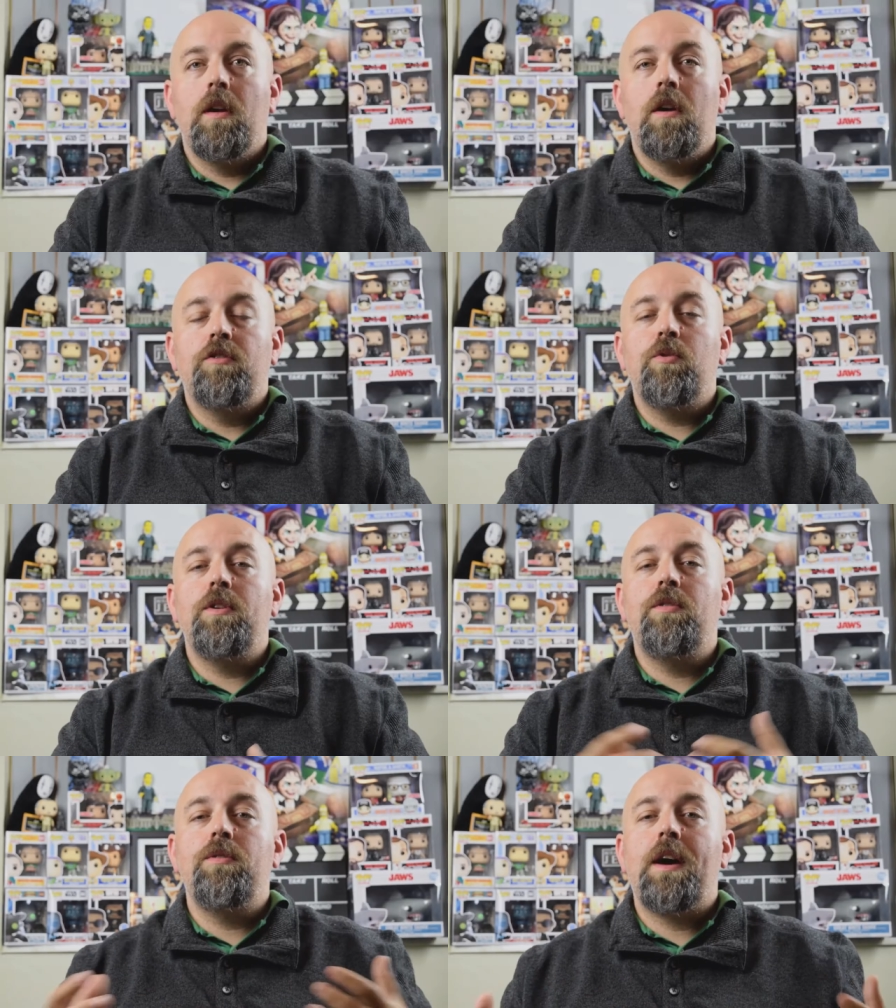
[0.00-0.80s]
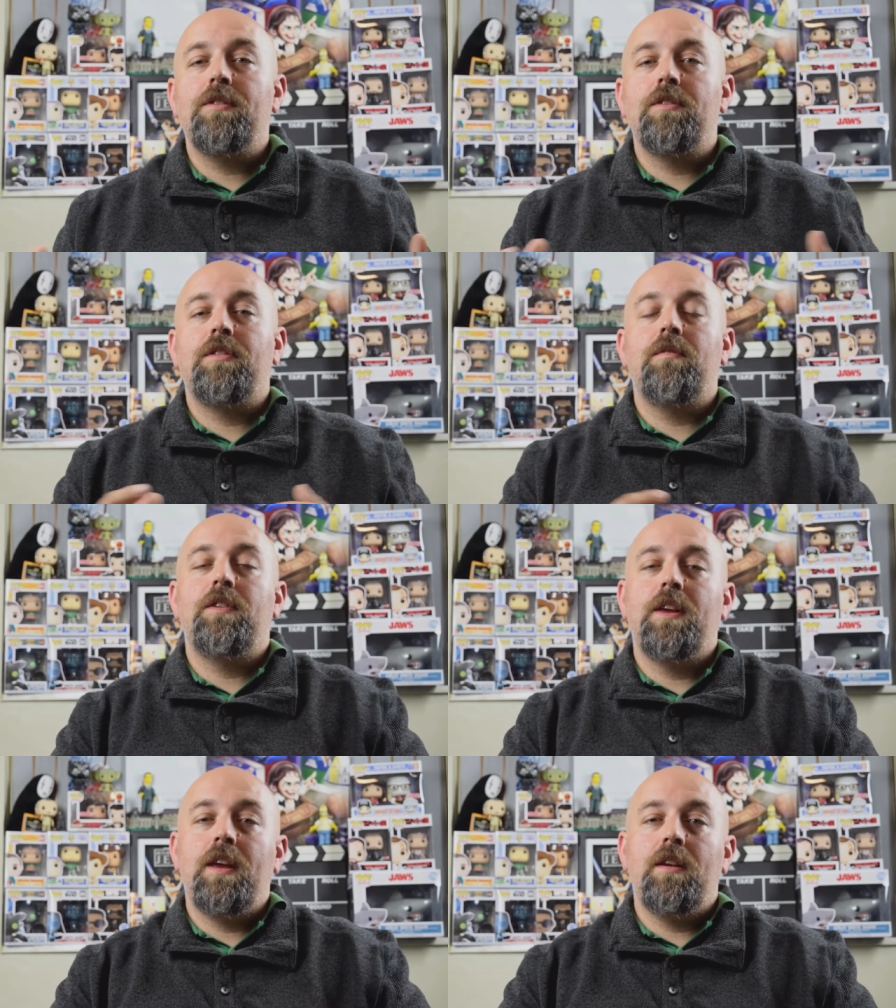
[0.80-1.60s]
So in
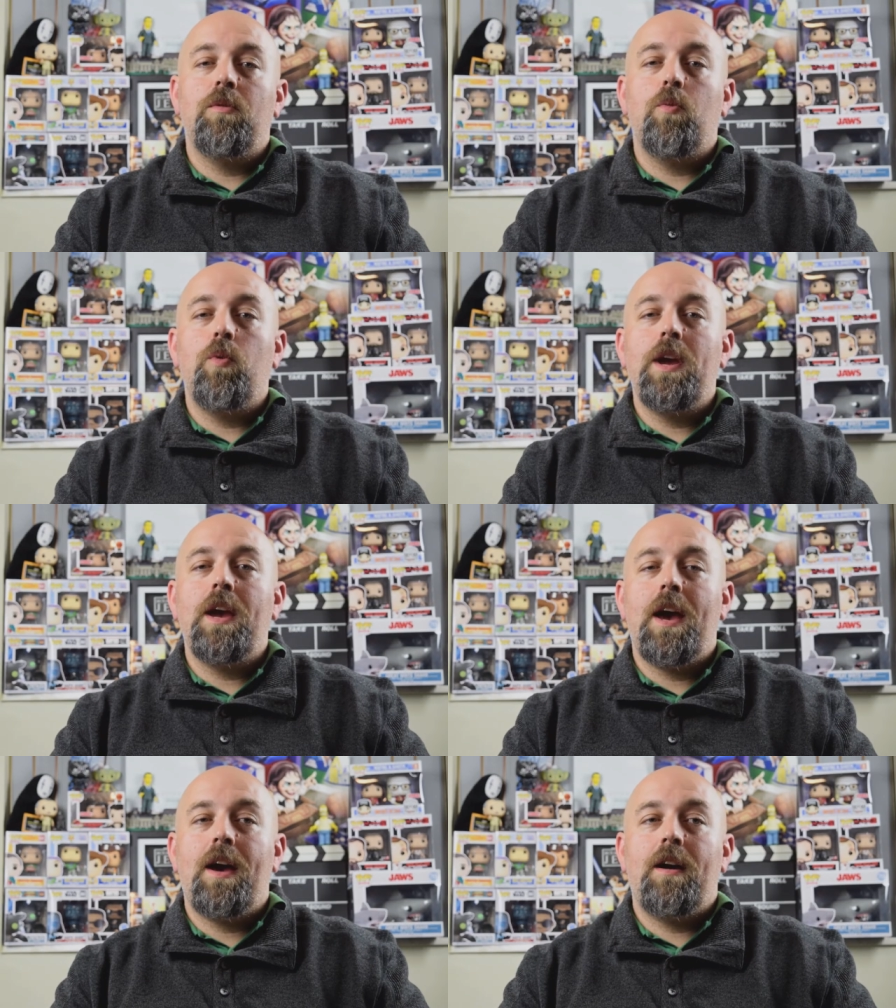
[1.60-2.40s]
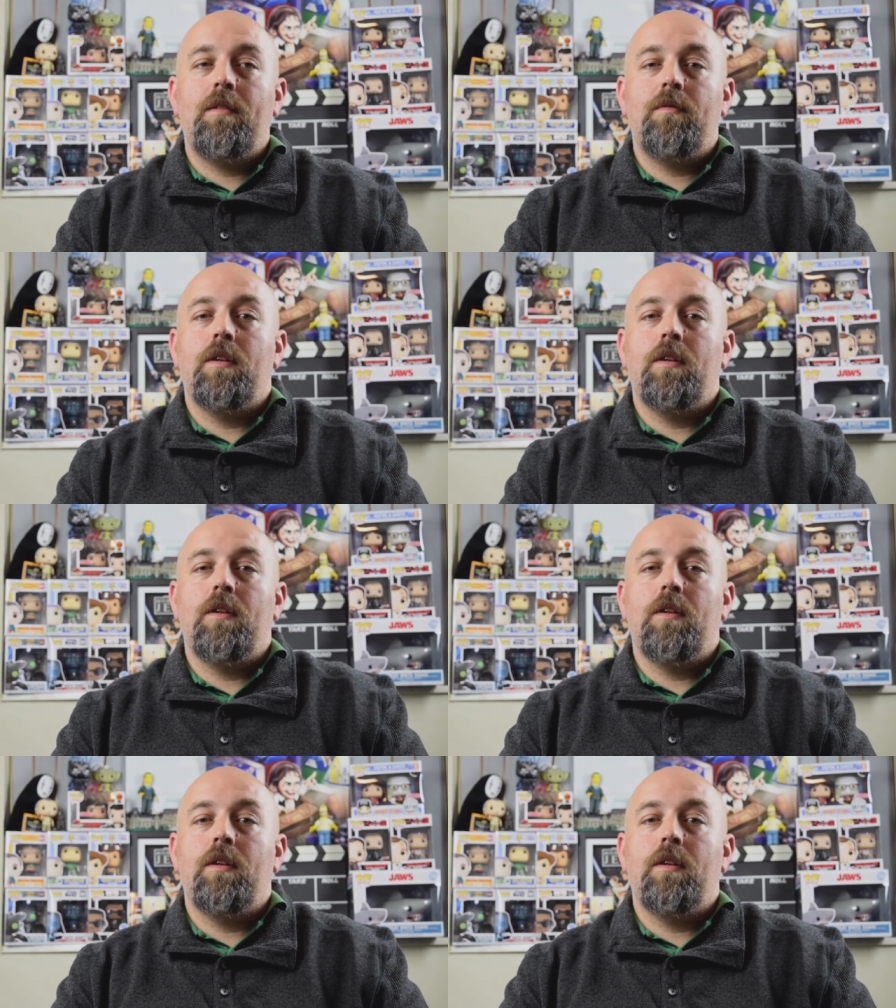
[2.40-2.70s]
2017, we have